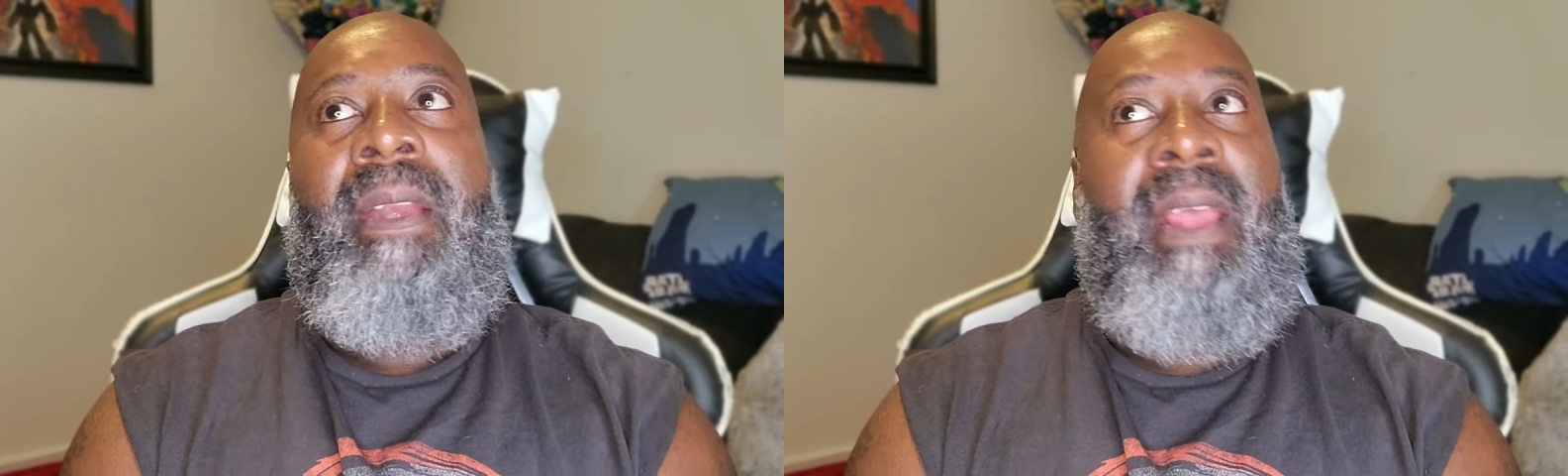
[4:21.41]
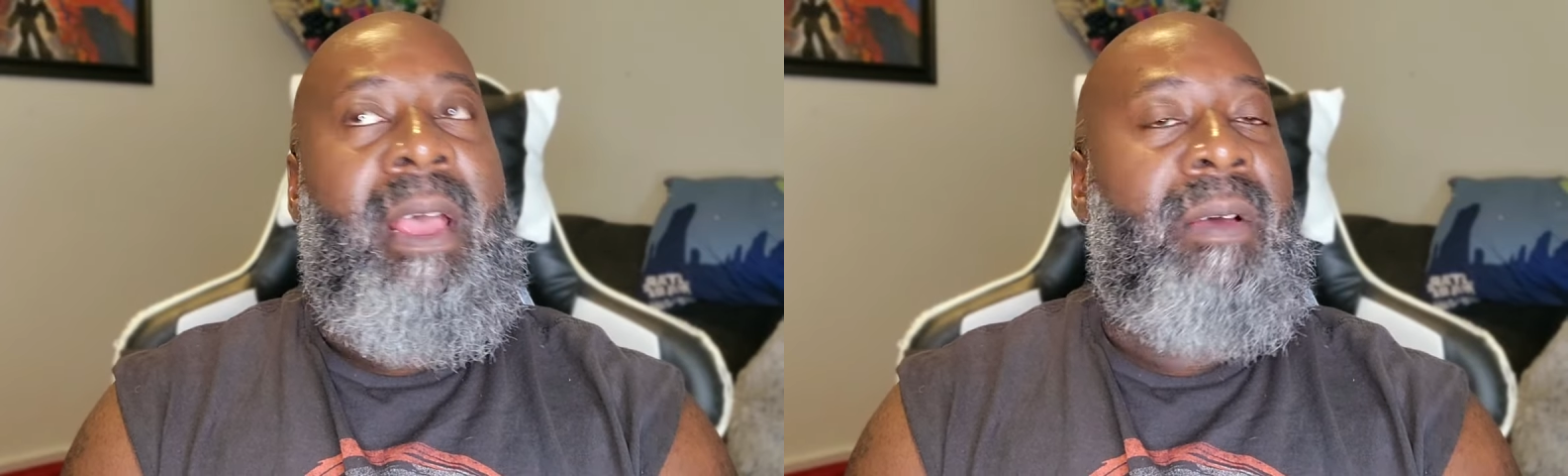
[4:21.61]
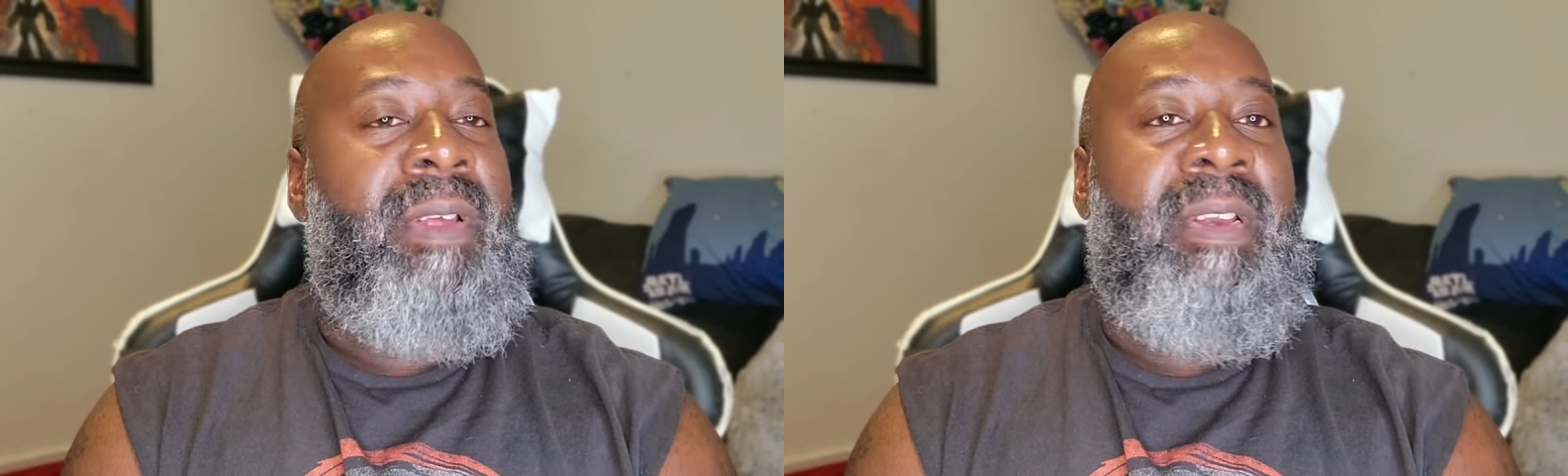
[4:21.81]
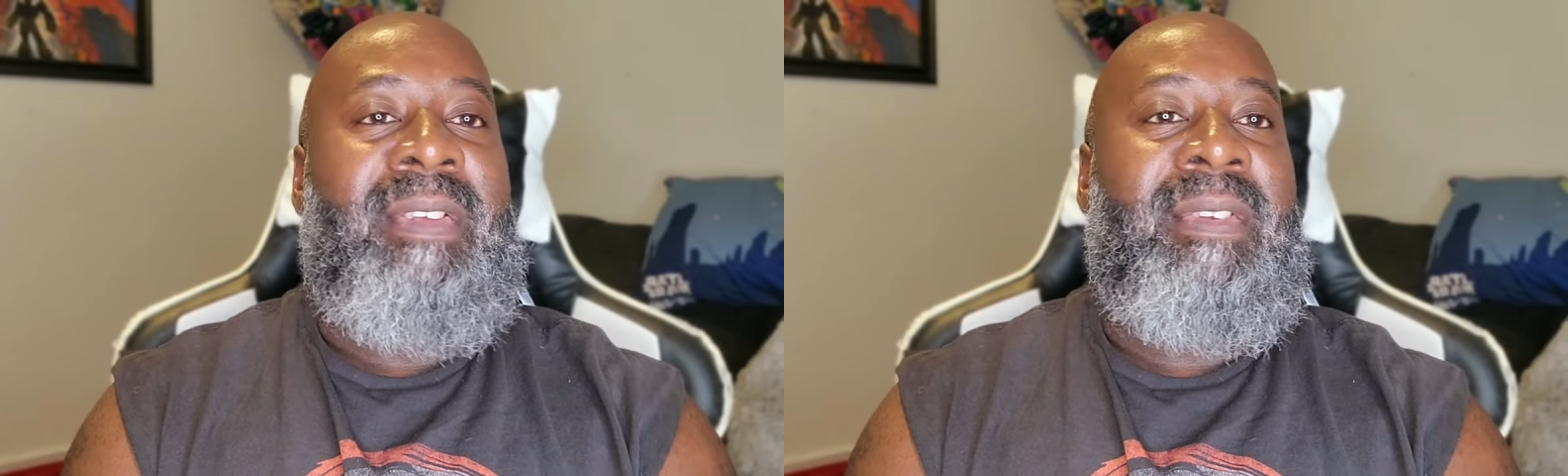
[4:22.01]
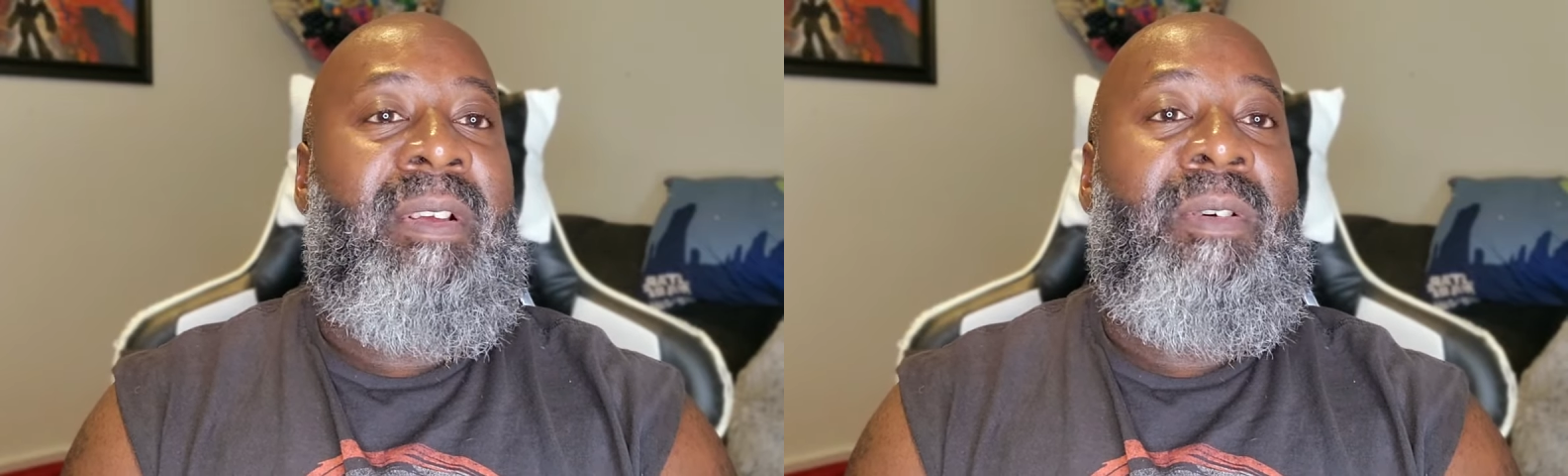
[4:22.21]
Now, it
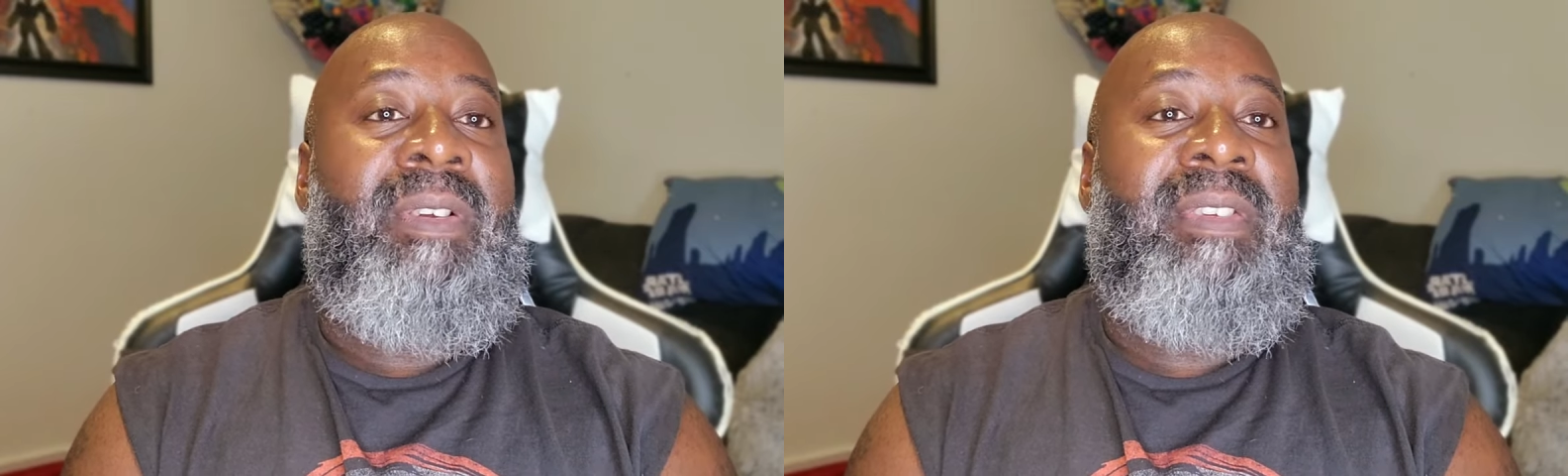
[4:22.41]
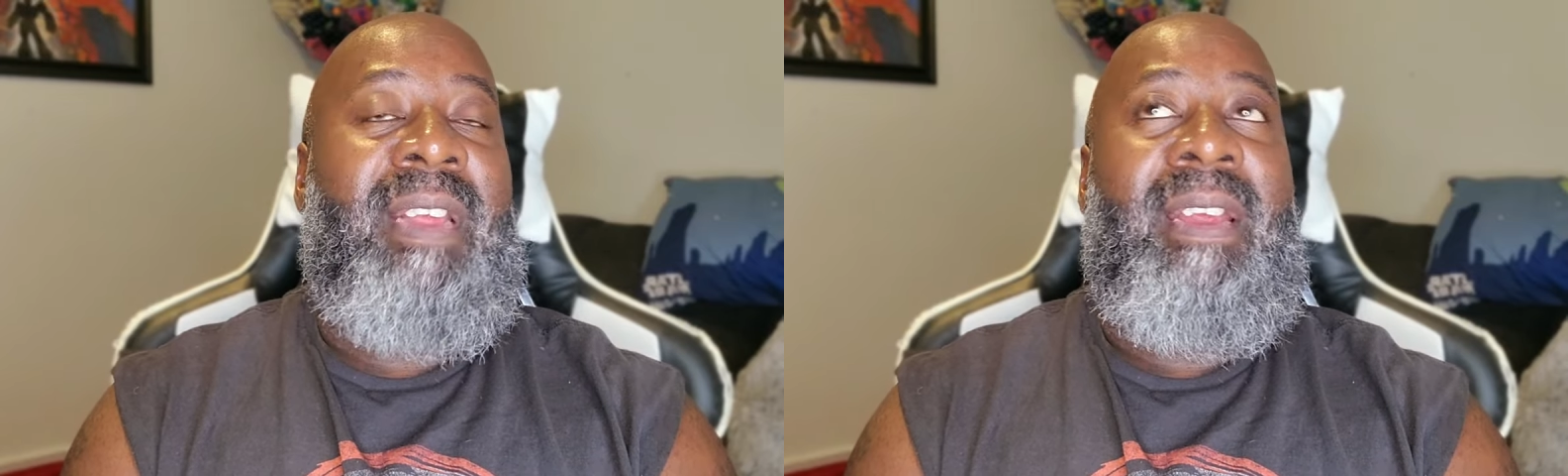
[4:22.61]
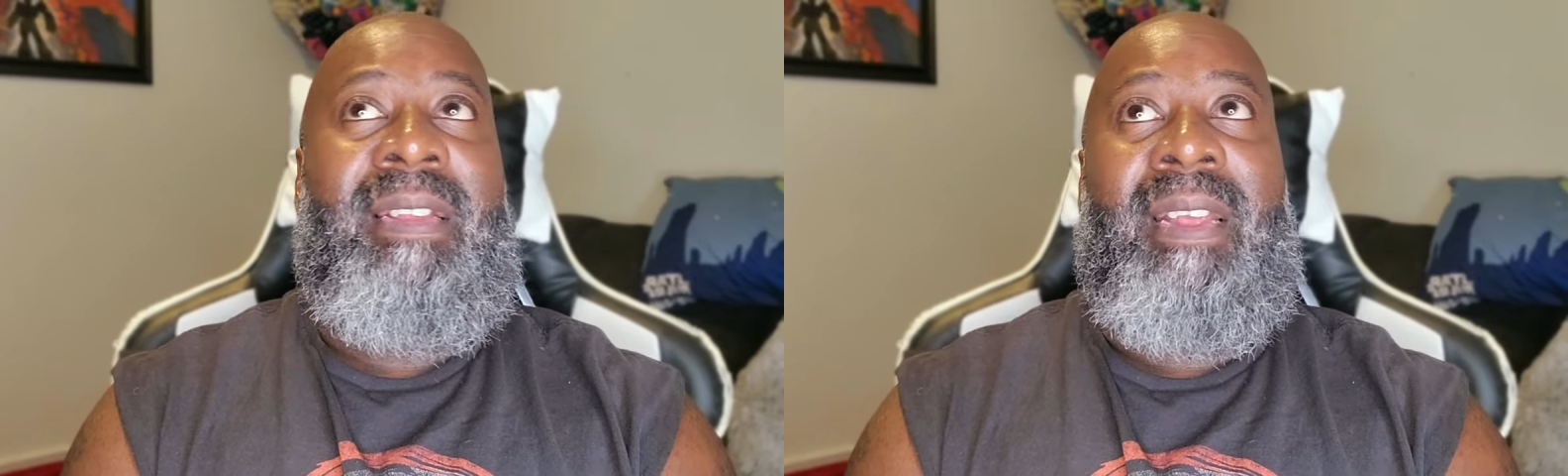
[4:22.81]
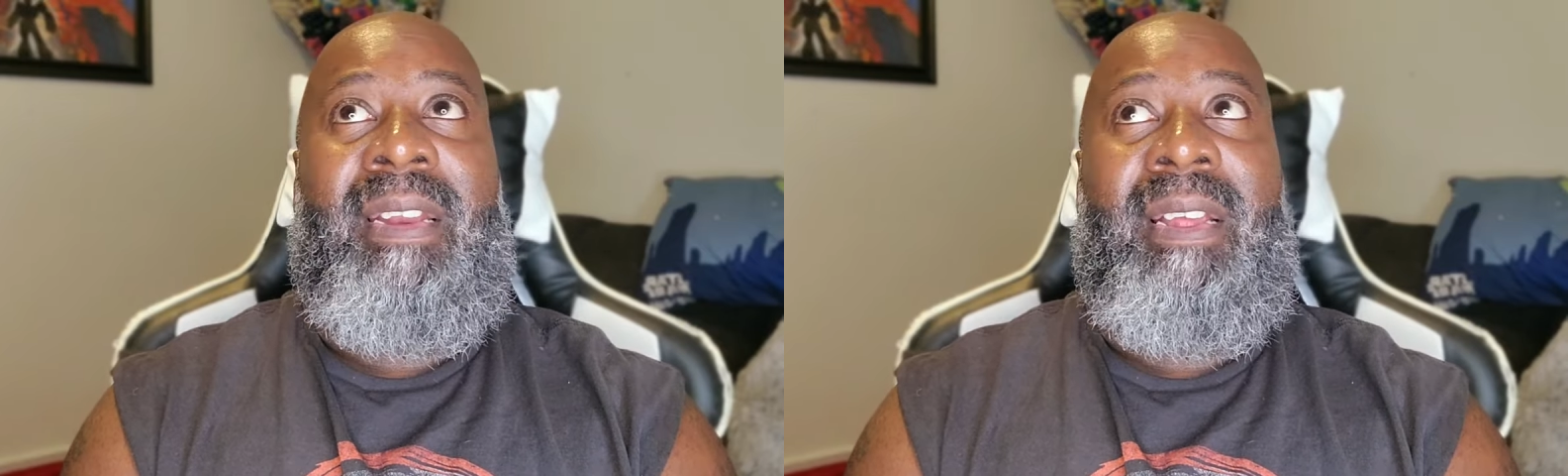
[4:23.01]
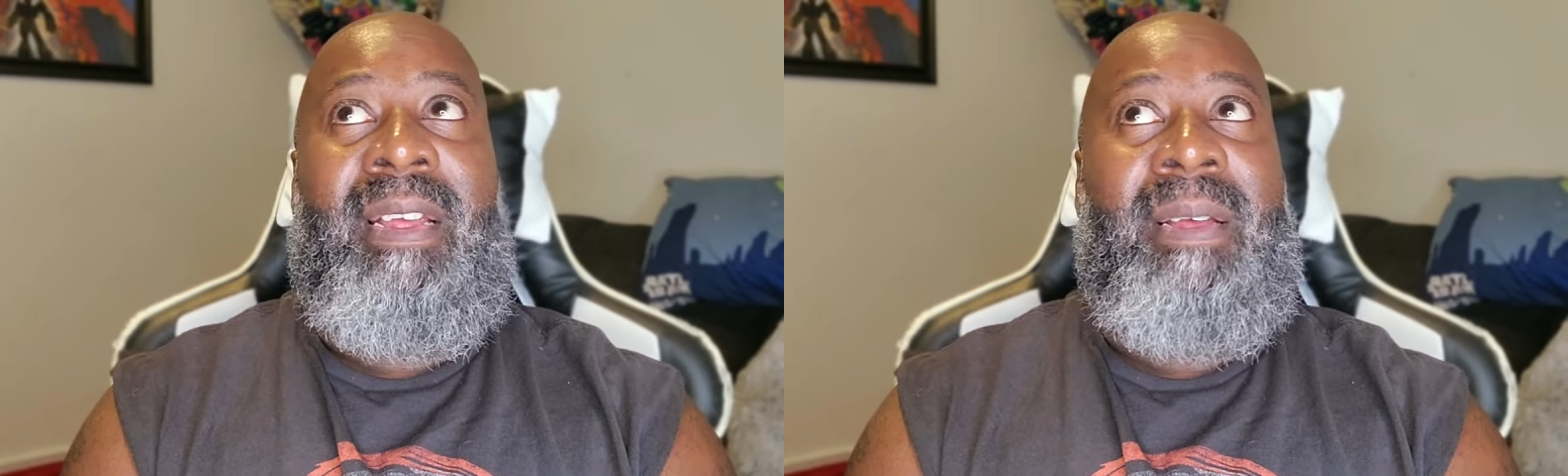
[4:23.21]
doesn't go to say
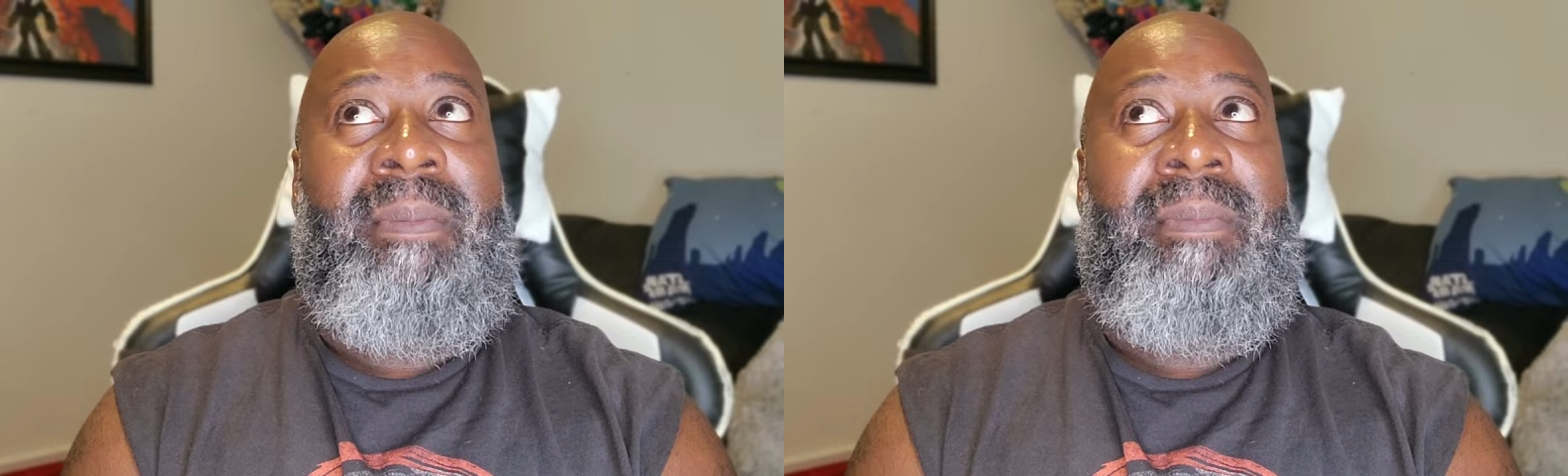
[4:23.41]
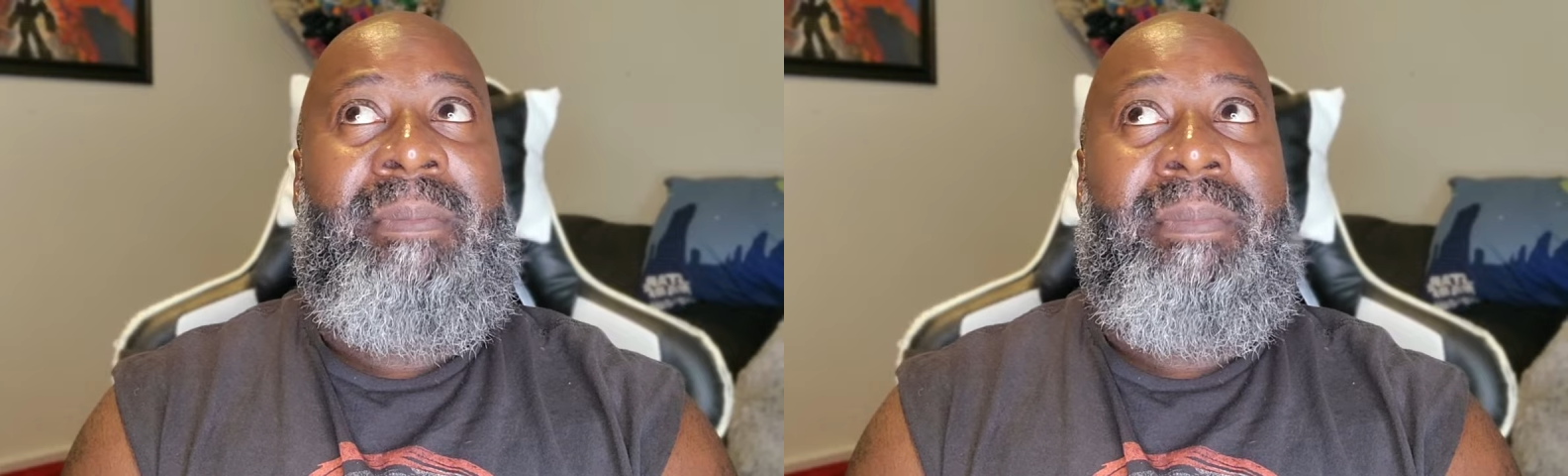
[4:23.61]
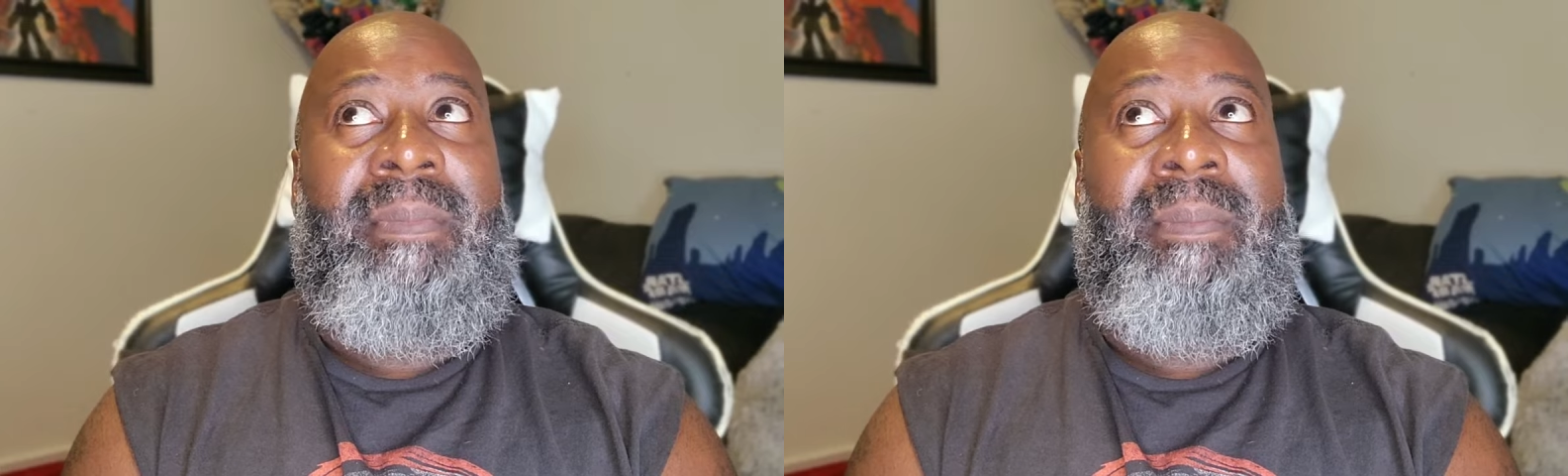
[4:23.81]
that um,